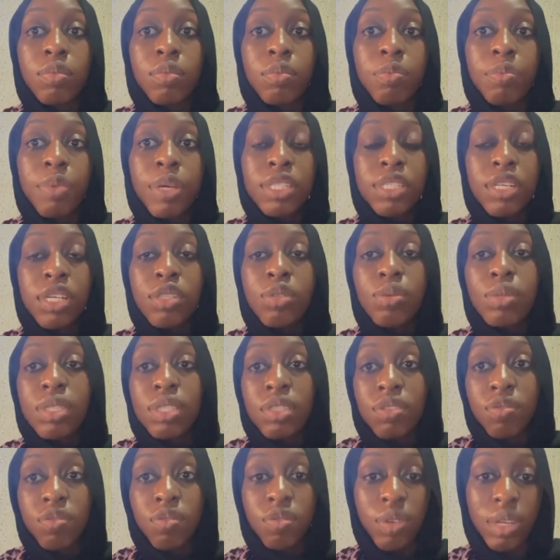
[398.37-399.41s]
patients
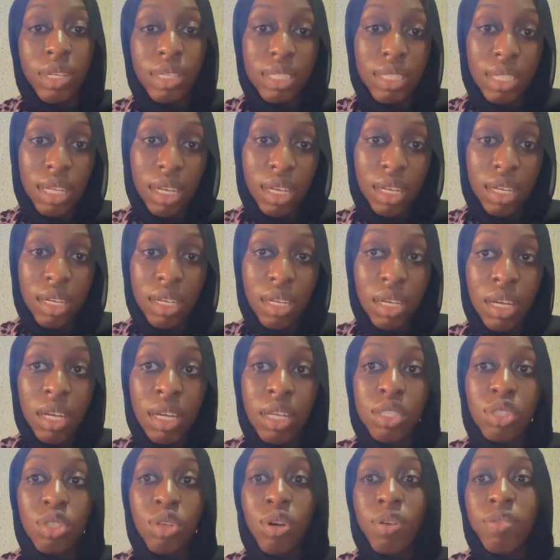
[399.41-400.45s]
with influenza,
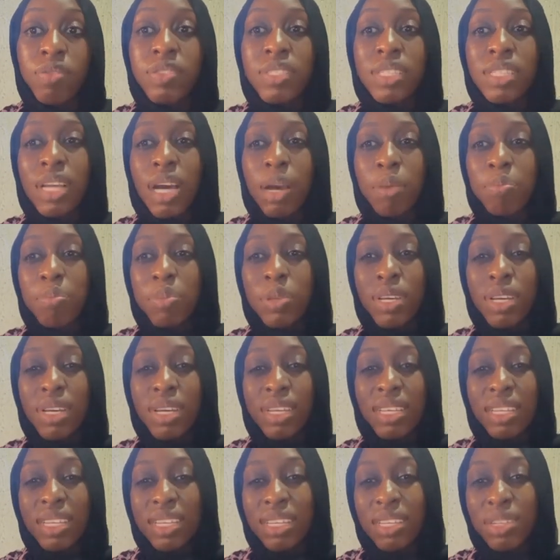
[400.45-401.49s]
they often
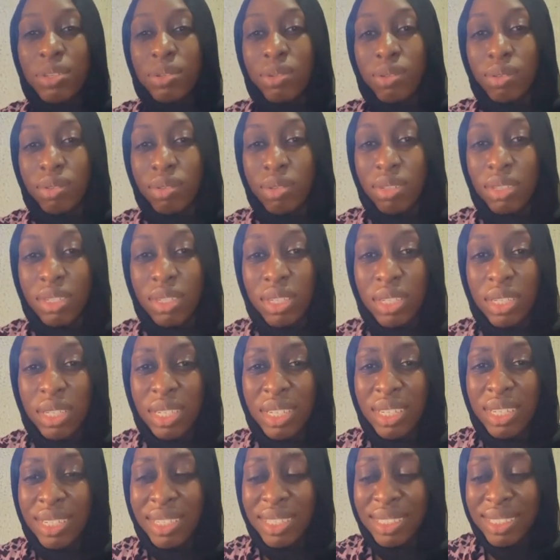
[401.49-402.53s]
appear ill,
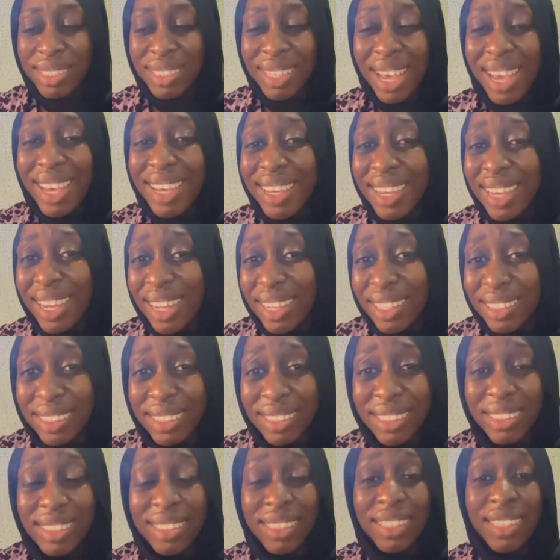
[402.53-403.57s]
tired,
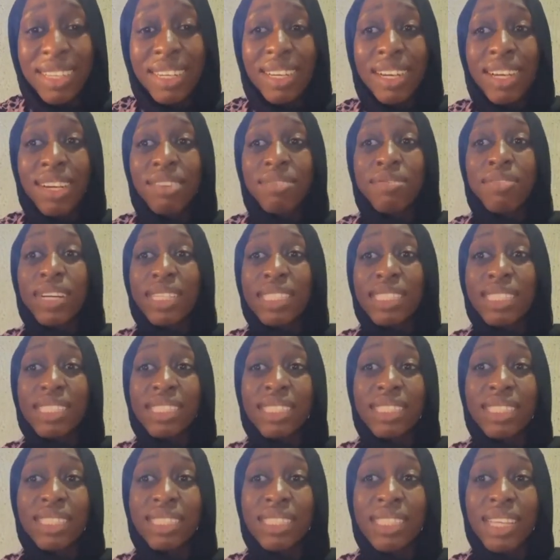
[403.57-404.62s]

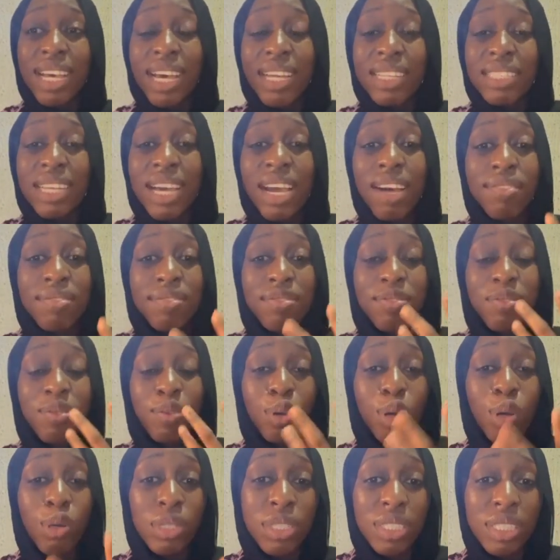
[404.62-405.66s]
fatigued, and have
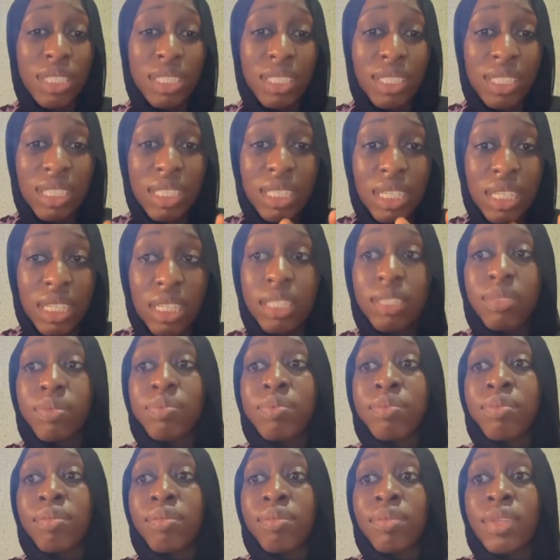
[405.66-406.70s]
flushed skin.
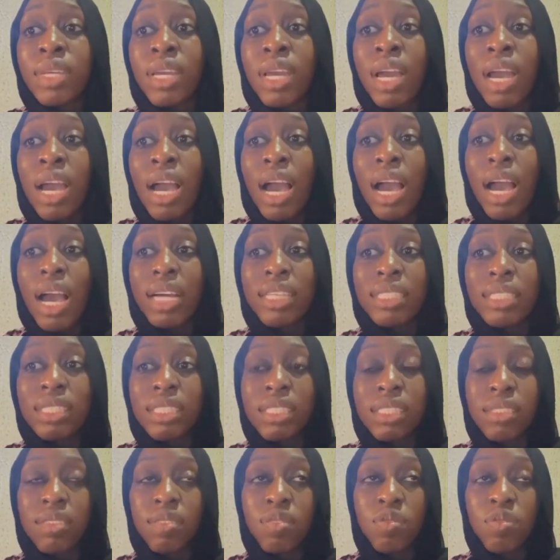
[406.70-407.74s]

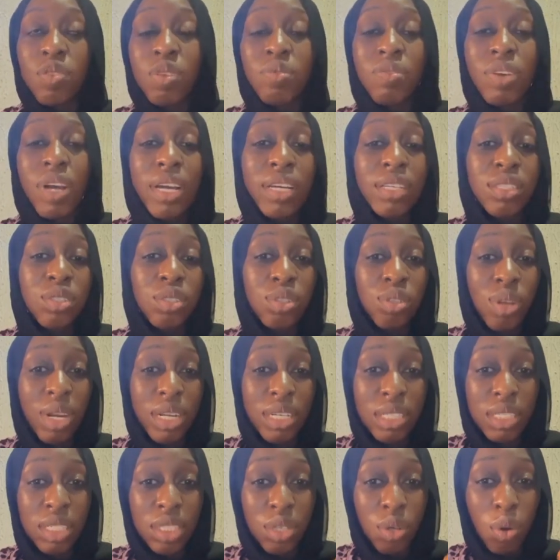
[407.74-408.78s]
And fever is
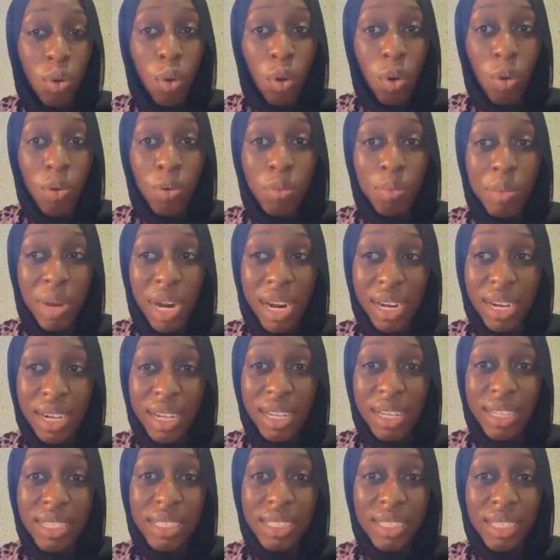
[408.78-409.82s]
usually the
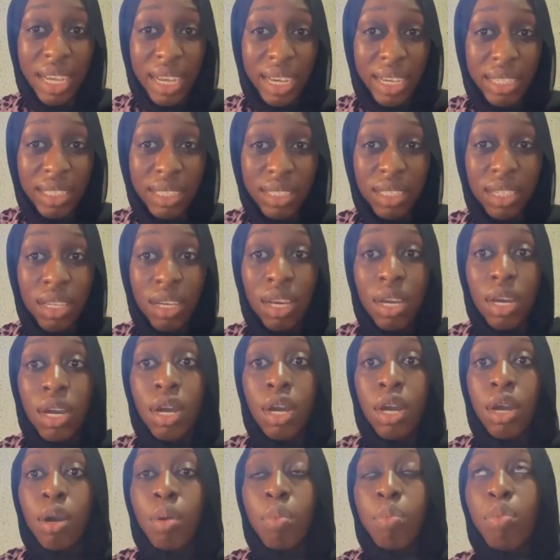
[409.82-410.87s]
hallmark sign,
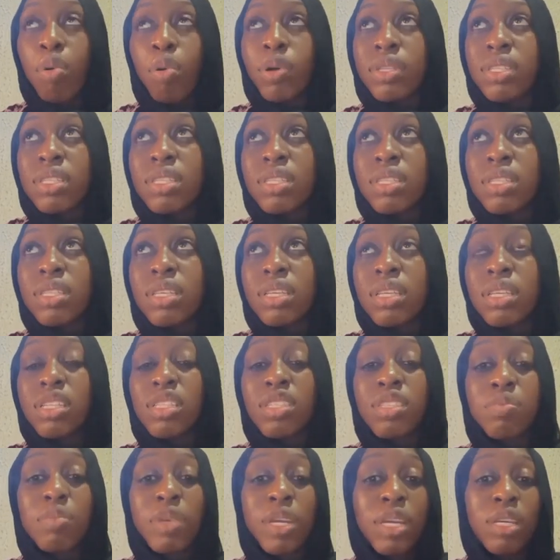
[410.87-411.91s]
but
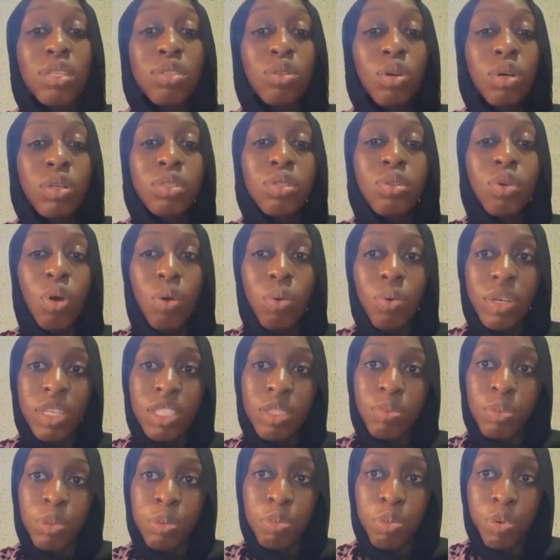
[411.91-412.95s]
it may not
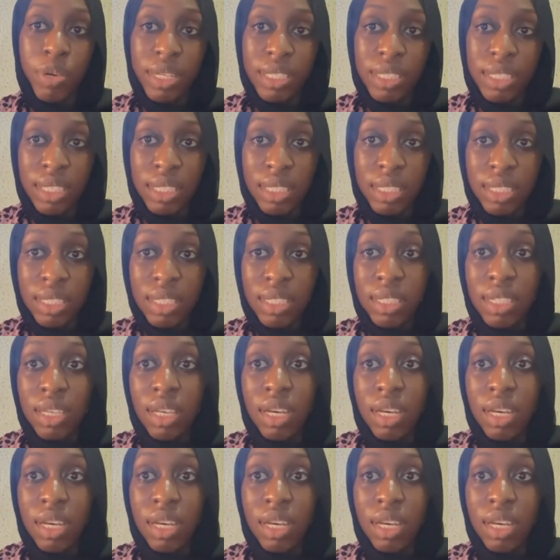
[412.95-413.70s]
always be present,